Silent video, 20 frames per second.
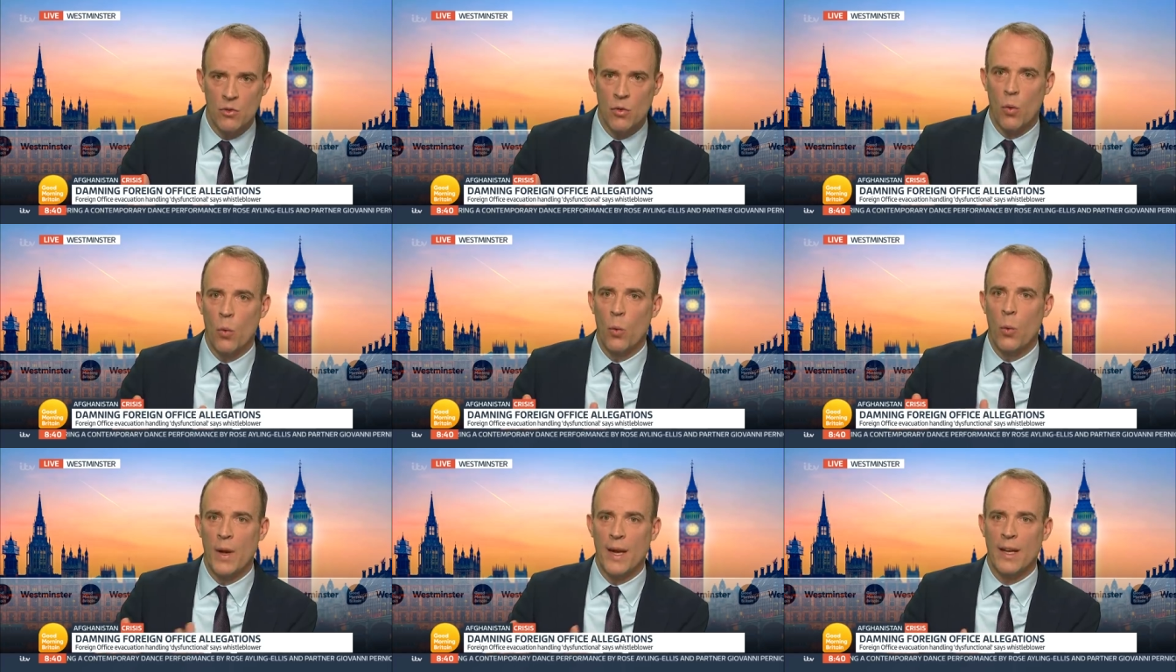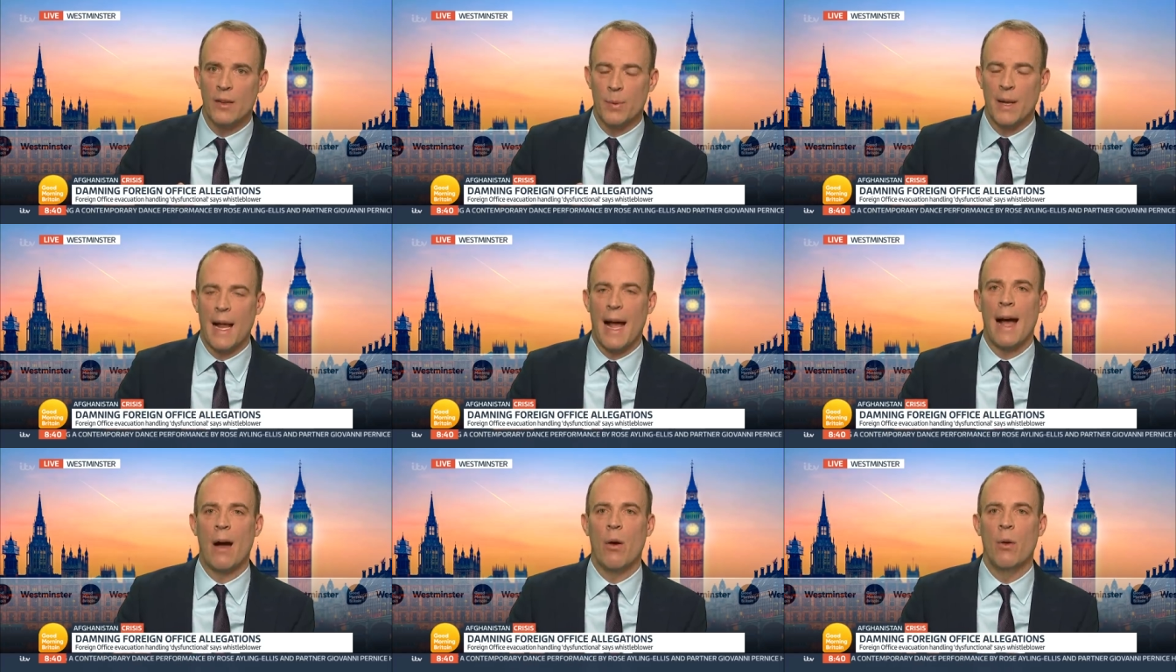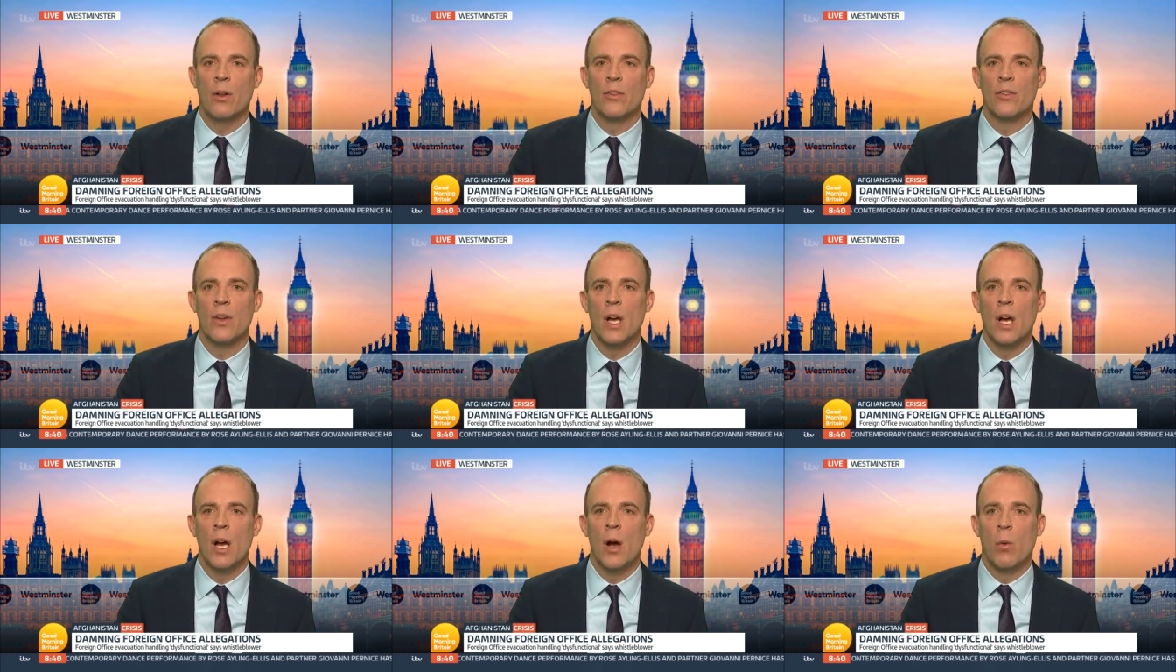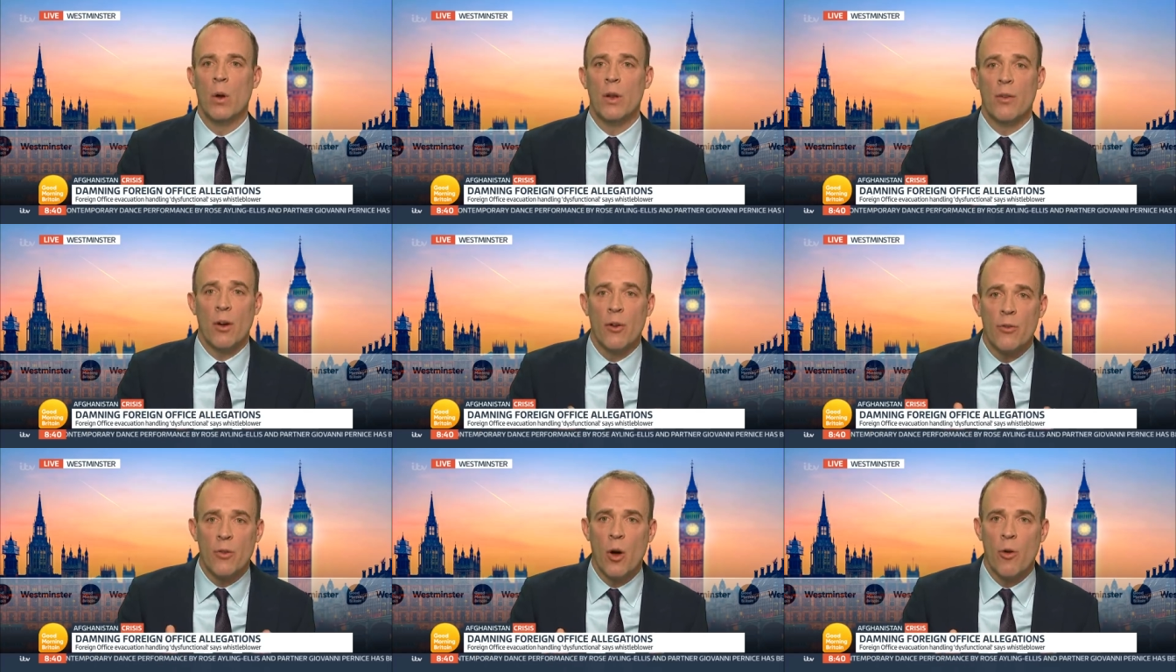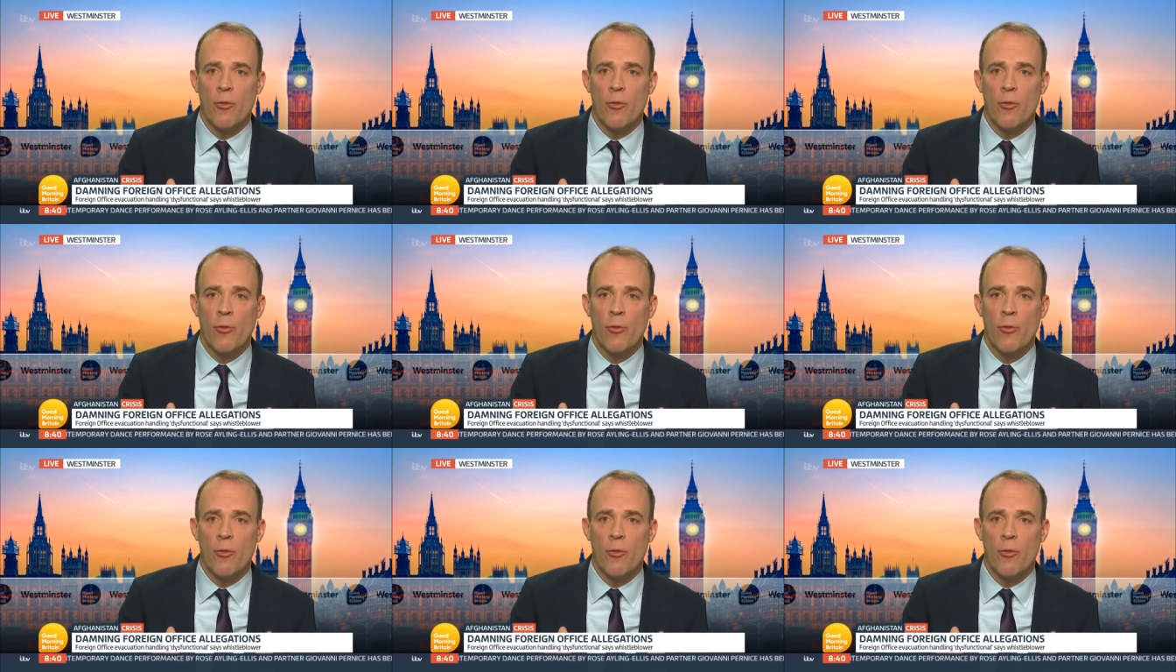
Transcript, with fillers: not weeks, but hours. Well, of,